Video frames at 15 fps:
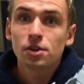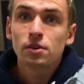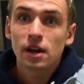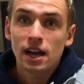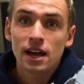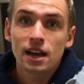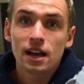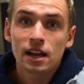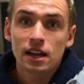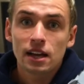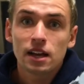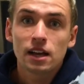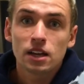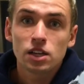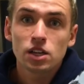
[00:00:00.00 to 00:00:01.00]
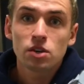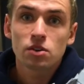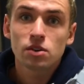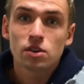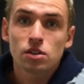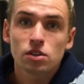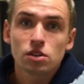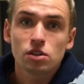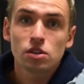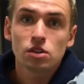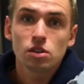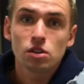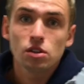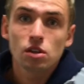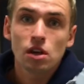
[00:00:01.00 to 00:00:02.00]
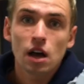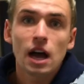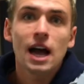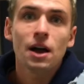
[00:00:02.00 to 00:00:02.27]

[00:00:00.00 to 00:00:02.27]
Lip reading: Try and keep it going? Would you try and keep it going?